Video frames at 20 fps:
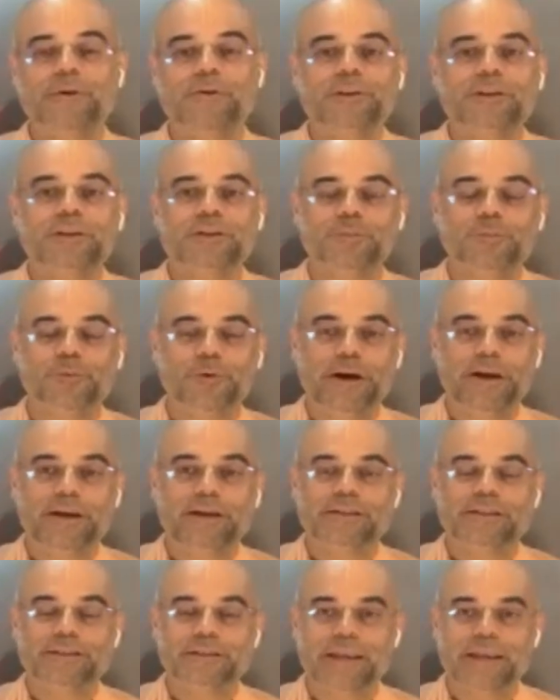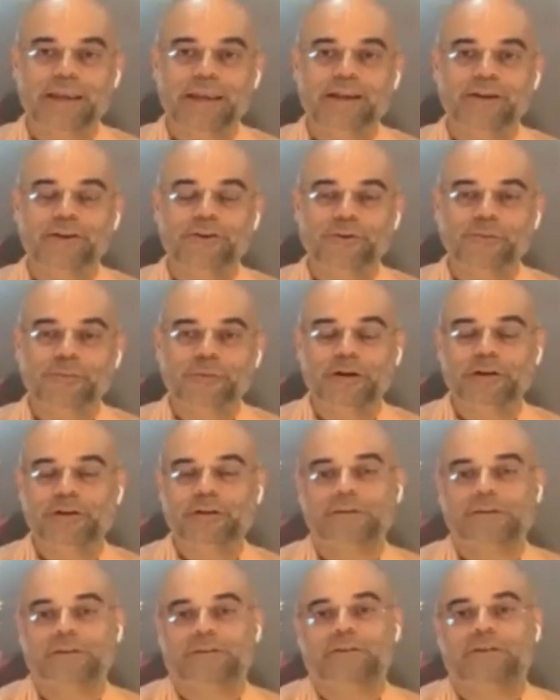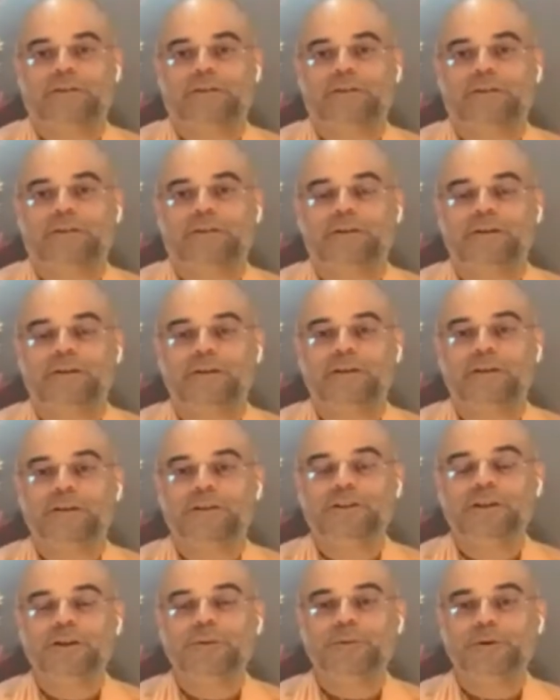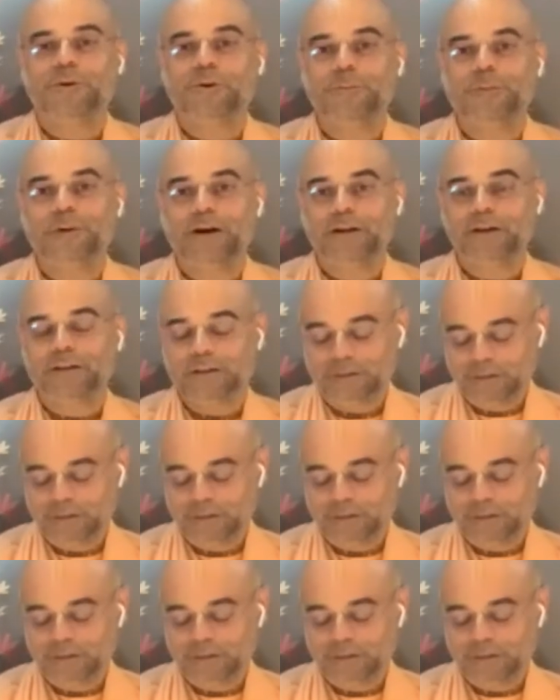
this boy staying in your mud. Srila Prabhupada